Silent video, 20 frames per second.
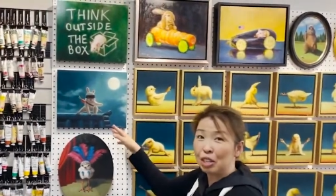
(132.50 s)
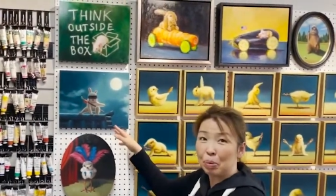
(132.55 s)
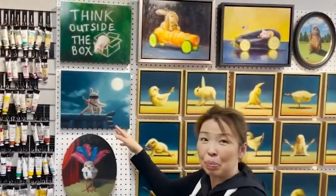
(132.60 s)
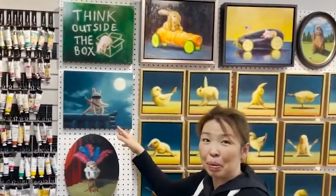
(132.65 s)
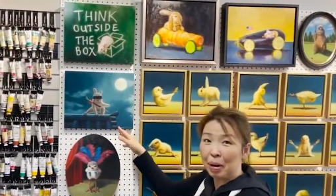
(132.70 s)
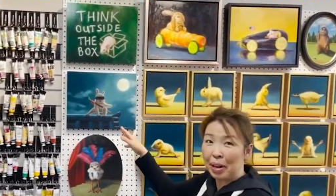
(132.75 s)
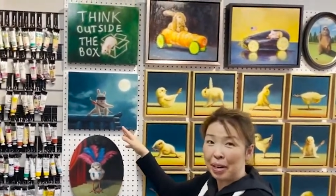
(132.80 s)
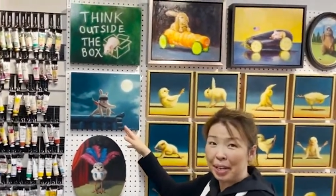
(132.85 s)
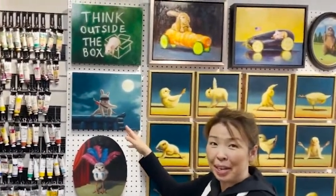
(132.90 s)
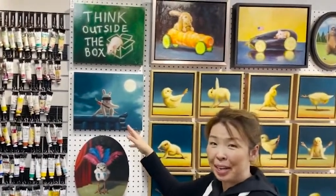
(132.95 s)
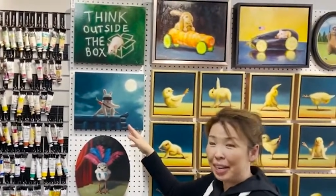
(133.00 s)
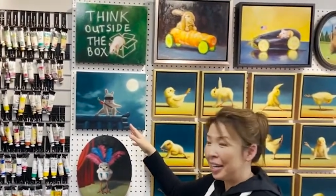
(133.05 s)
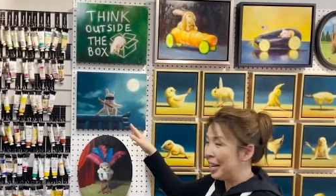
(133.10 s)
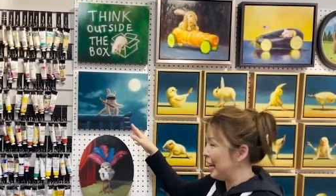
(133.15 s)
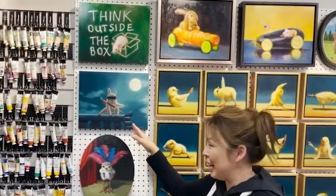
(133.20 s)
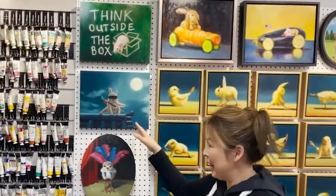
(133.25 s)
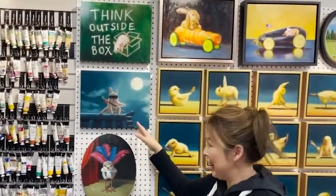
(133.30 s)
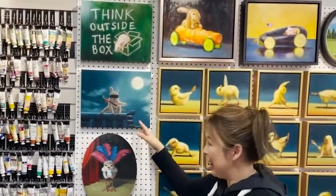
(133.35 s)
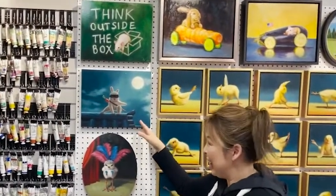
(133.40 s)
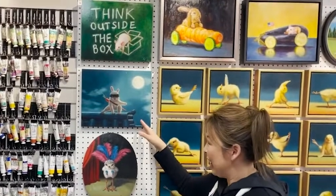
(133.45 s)
Bunny,
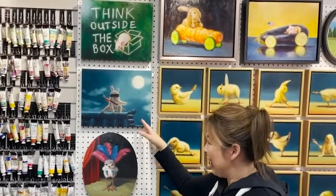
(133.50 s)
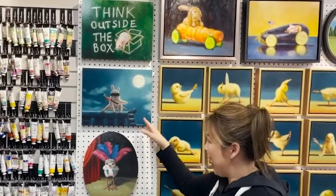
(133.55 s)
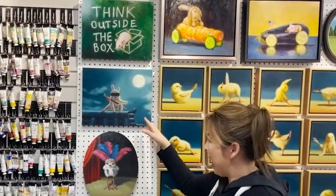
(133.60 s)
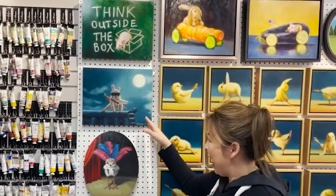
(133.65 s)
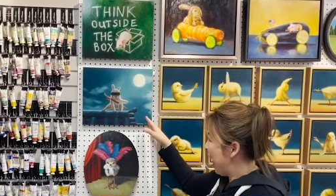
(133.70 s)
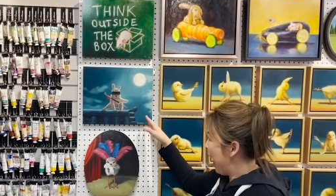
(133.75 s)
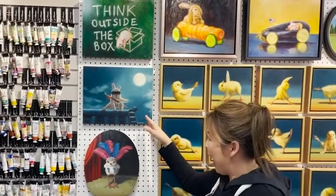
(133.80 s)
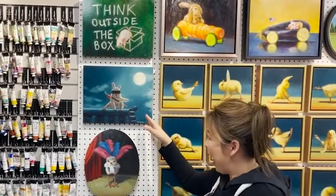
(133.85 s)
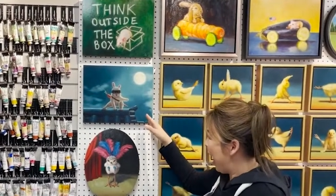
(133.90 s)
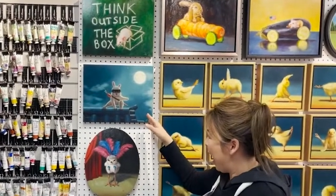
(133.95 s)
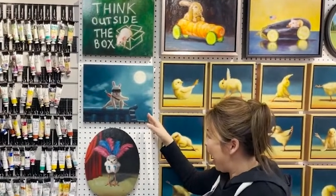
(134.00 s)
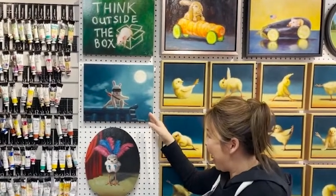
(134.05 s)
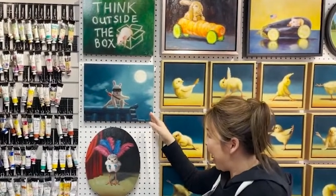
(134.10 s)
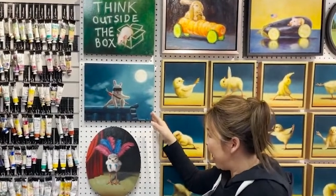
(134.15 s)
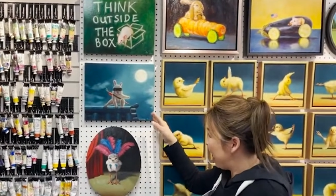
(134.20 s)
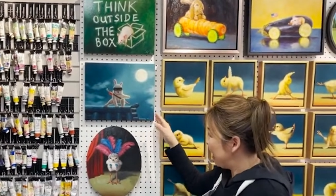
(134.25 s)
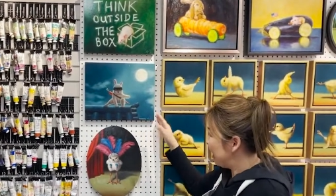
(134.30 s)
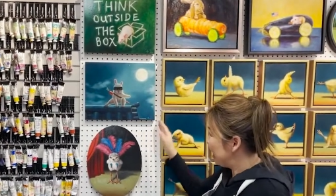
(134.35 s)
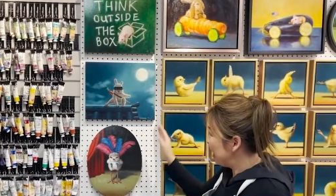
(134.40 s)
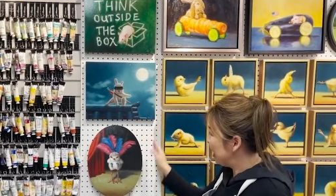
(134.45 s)

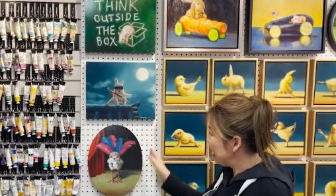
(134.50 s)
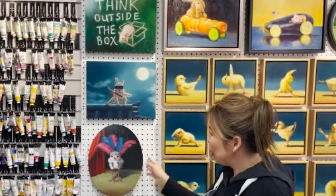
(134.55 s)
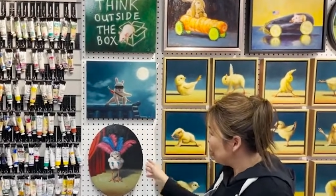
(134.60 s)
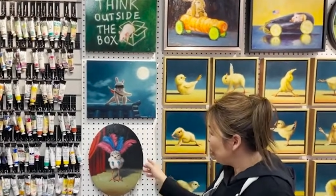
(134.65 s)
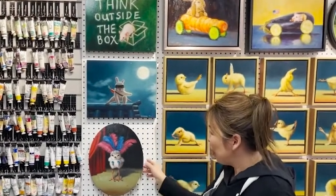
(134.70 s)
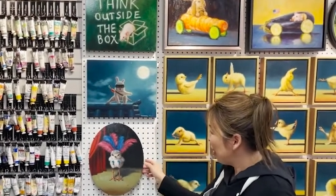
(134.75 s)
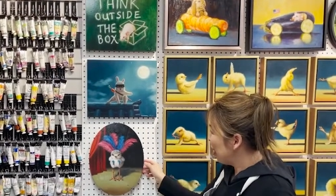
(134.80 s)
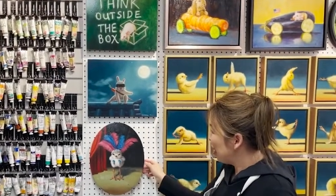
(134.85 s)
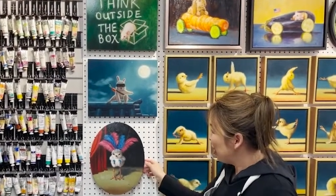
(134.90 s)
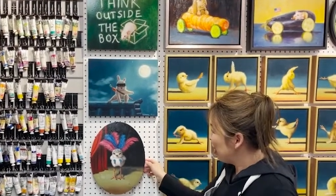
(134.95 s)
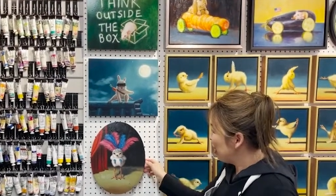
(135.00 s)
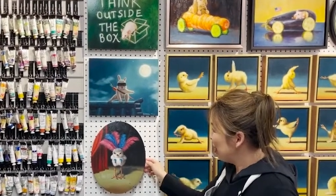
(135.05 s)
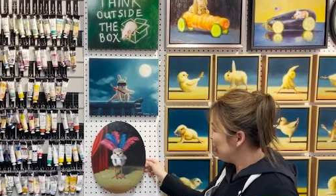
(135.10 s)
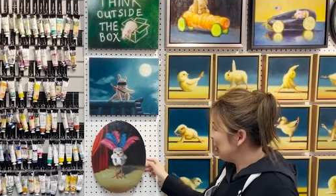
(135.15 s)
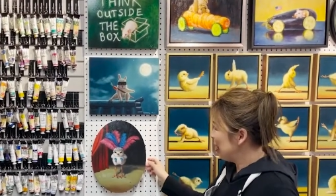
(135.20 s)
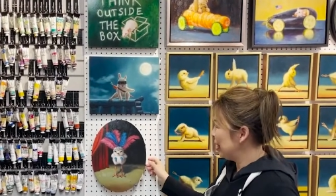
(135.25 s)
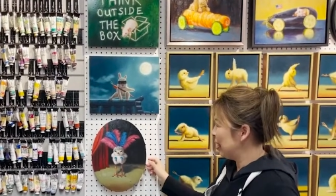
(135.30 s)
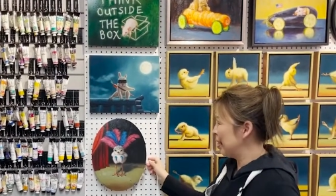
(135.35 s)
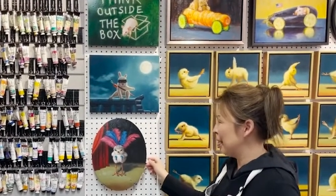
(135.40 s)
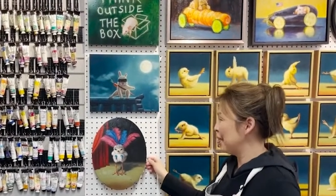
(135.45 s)
and this one
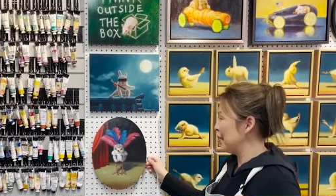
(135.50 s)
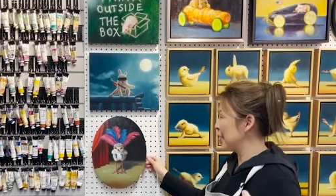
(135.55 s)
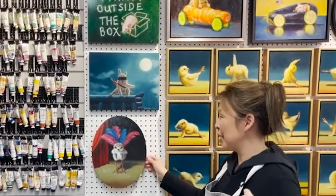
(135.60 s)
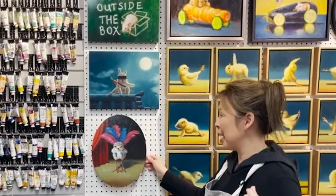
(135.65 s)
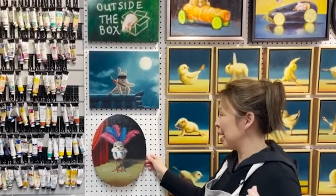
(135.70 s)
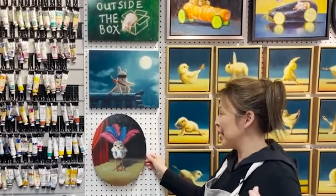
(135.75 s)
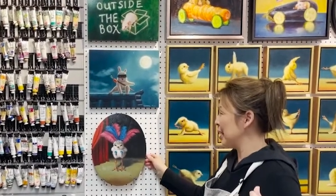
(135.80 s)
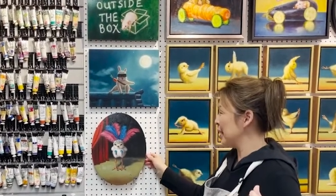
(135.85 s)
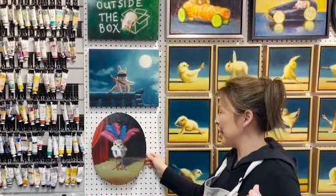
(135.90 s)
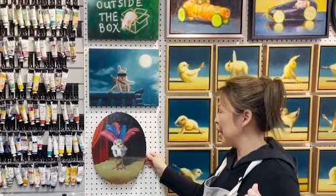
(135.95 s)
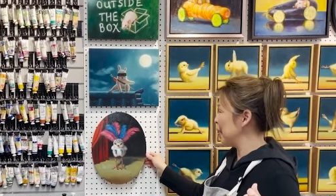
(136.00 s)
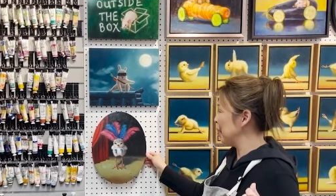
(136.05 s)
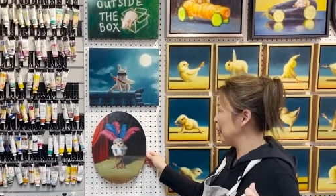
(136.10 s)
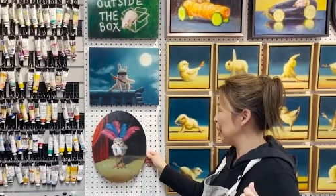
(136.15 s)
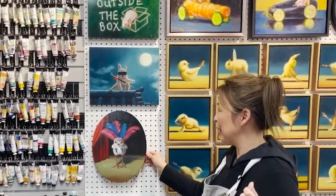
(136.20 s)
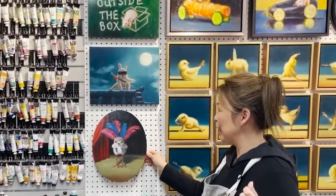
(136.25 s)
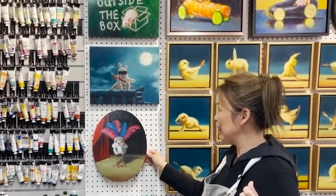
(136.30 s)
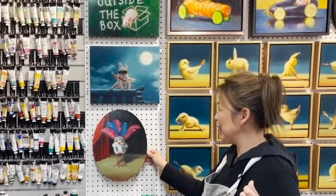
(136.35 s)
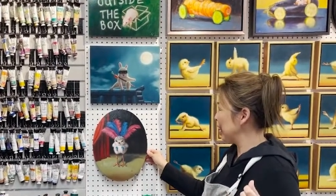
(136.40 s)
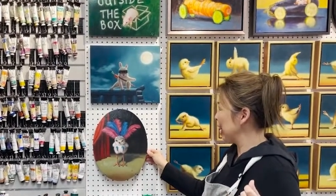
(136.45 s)
I forgot the name
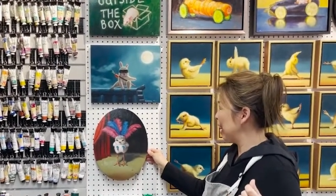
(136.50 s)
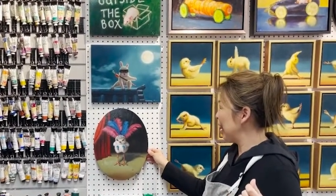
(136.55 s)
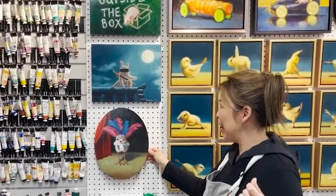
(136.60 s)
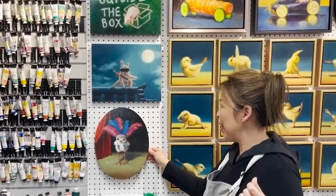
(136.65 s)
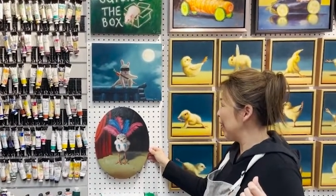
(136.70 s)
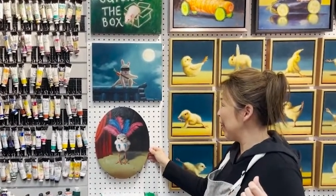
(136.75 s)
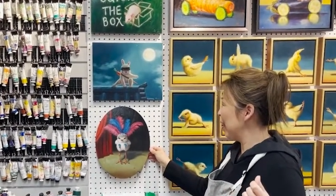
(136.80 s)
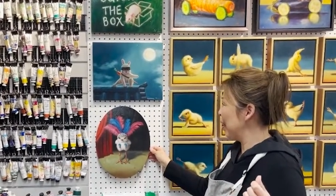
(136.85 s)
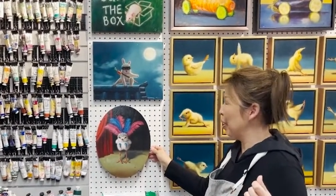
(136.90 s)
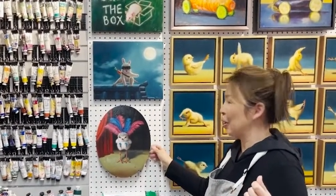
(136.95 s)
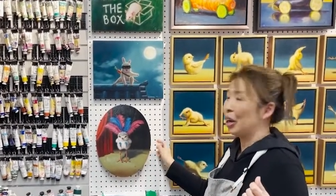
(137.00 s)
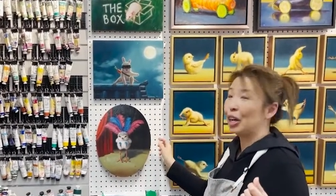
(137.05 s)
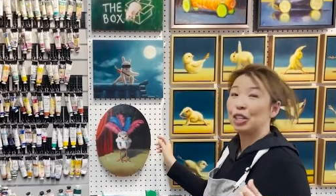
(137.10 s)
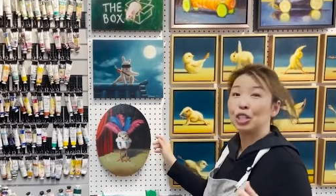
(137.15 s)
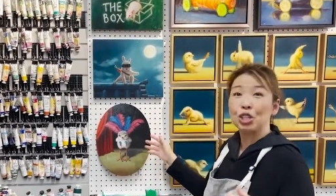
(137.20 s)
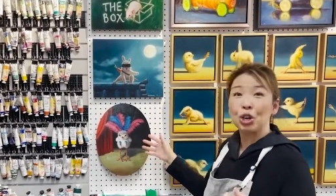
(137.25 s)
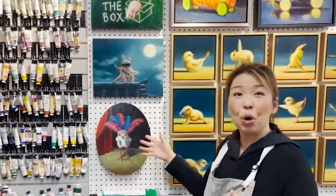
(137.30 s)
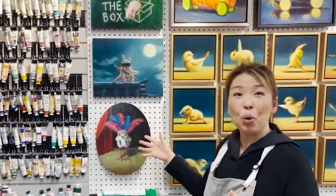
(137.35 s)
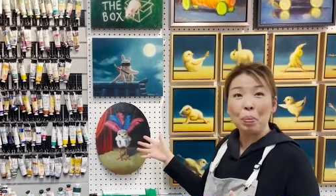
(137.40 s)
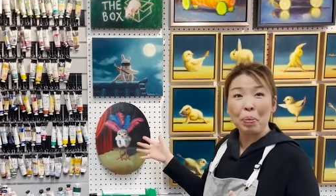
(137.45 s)
of this guy, a, a
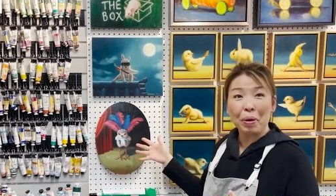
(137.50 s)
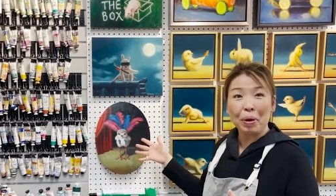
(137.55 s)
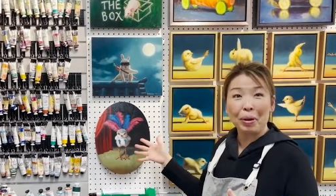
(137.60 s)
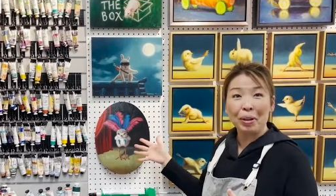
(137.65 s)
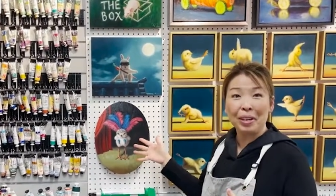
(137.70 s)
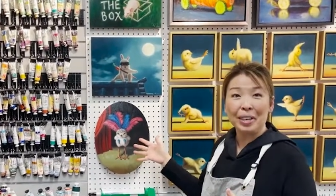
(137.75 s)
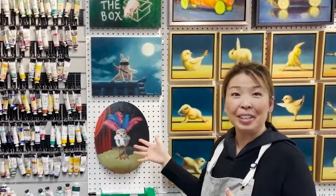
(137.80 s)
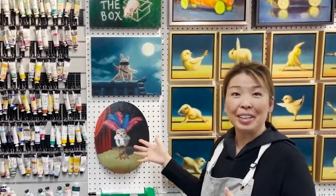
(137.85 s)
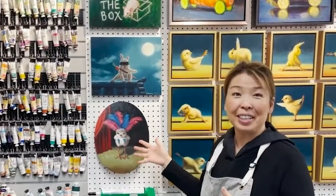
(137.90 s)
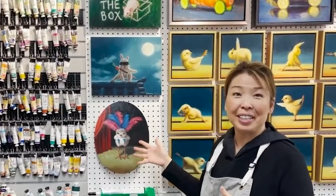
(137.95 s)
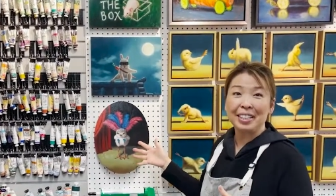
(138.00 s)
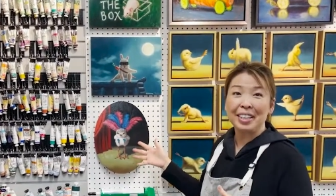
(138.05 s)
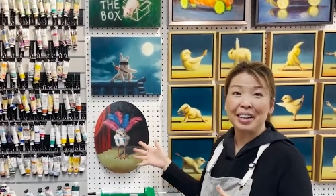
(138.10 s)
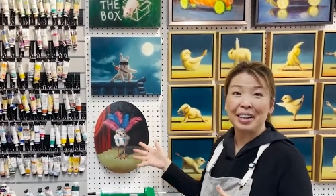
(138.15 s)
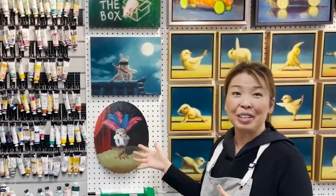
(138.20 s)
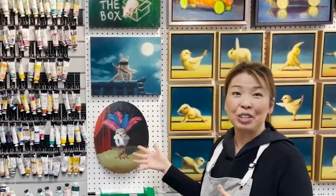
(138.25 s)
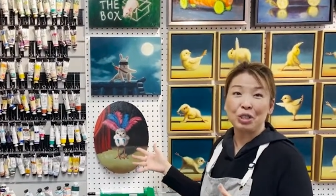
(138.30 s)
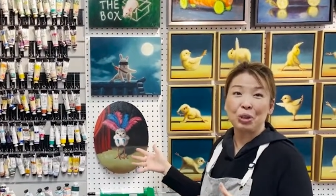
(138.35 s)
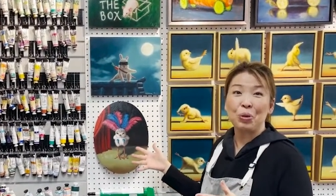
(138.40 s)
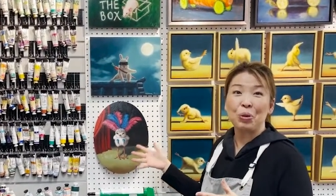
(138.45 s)
showbird instead
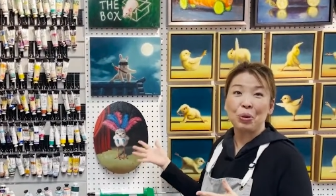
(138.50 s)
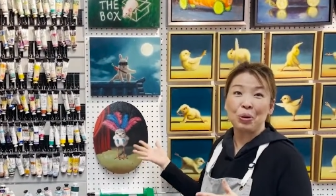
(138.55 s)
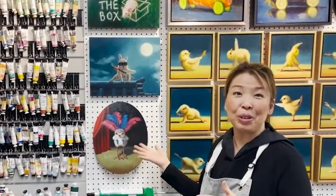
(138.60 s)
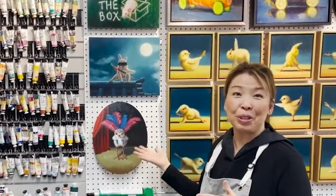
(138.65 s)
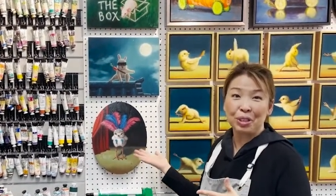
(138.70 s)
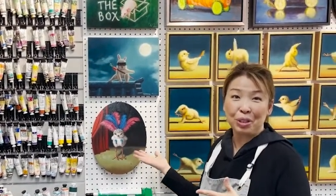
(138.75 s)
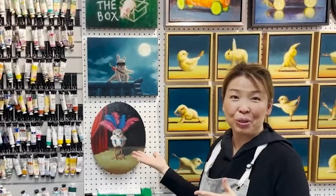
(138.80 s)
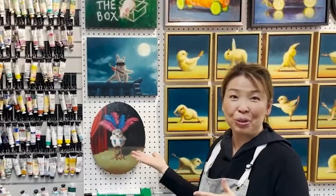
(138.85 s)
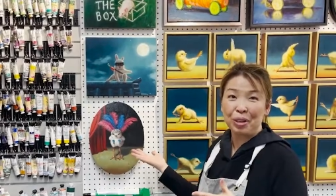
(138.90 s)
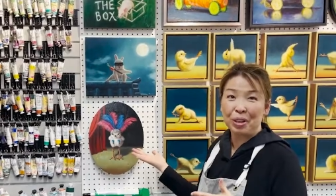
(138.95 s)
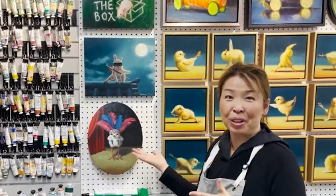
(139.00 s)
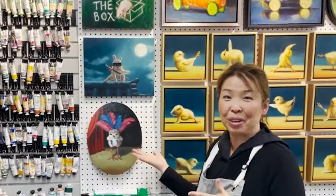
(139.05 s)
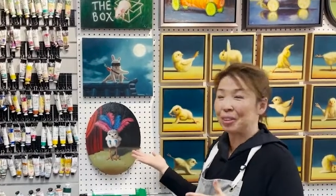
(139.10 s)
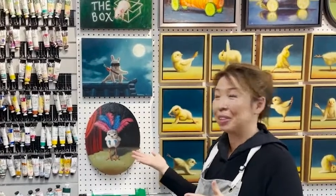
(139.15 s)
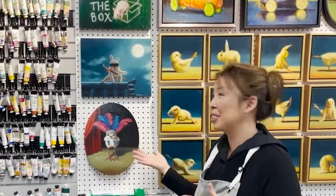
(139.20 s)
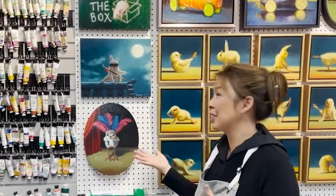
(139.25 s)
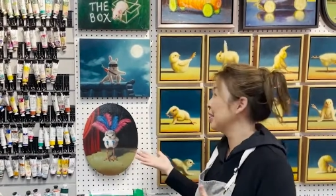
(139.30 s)
of show showgirls.